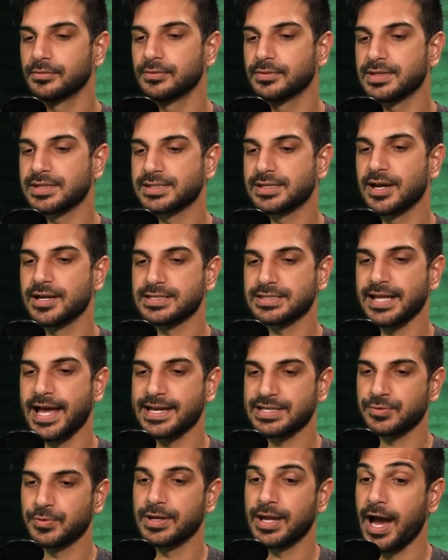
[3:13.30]
discussed
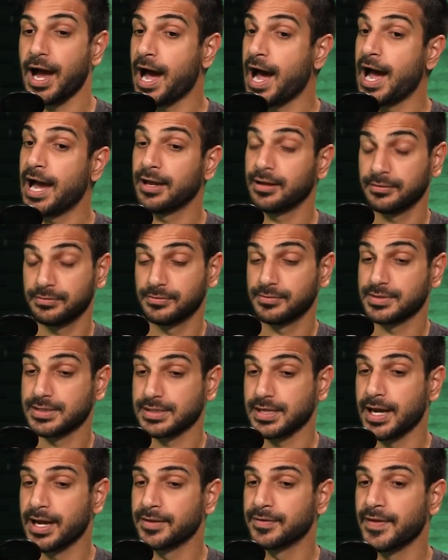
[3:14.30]
last week. I
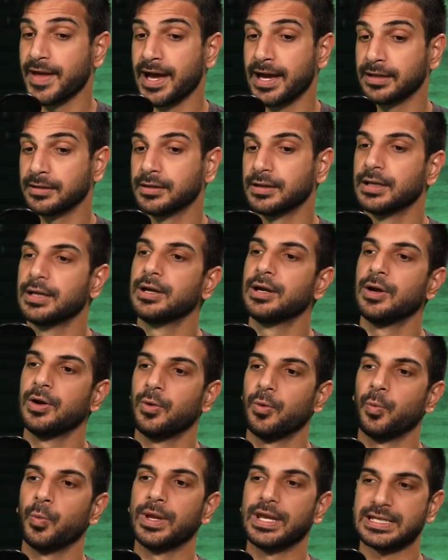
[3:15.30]
said that
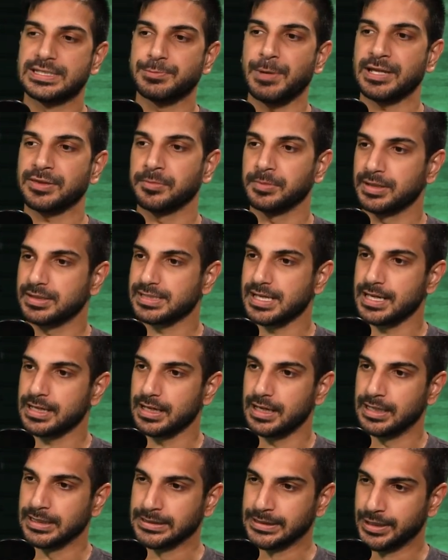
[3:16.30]
we expect them to
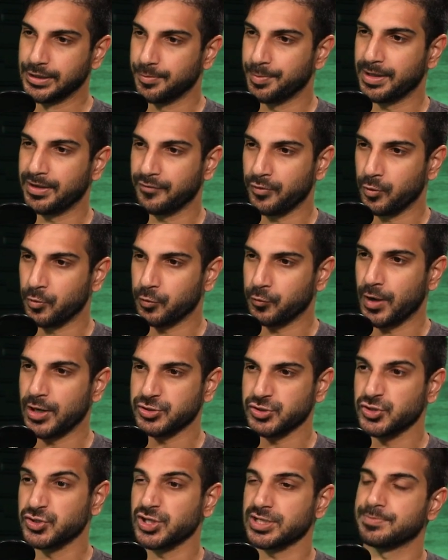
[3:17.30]
take a little bit of a
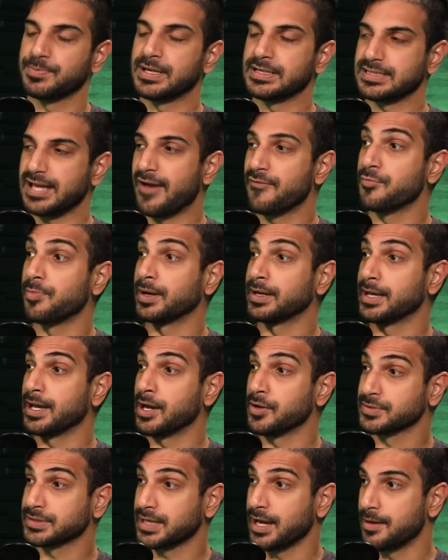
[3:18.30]
regression just because everybody
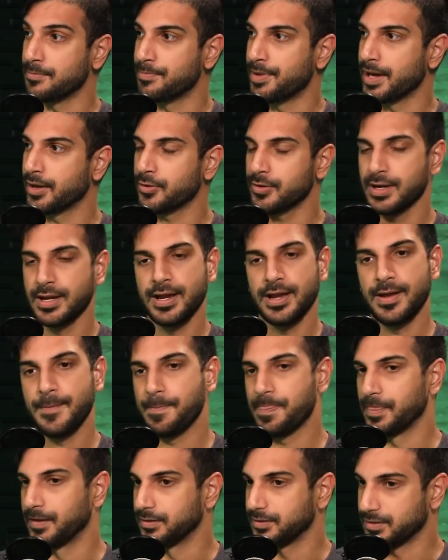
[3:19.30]
else got better.
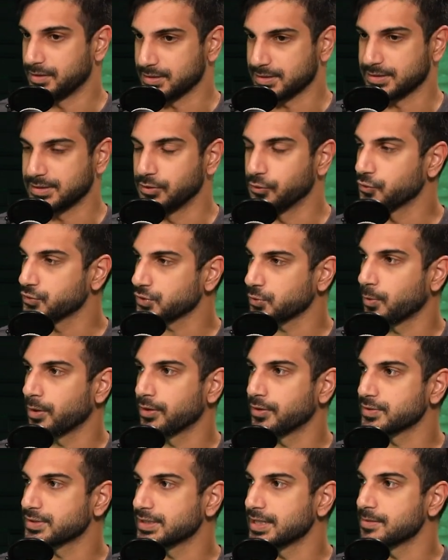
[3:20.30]
The Steelers are one
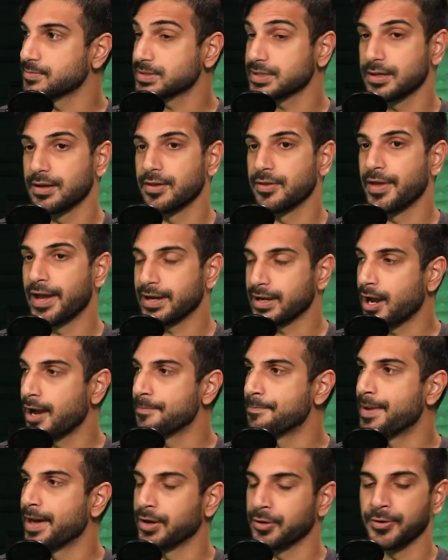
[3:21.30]
of those teams that
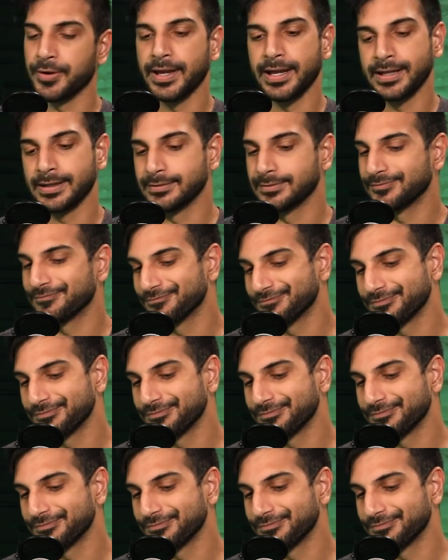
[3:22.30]
got better, and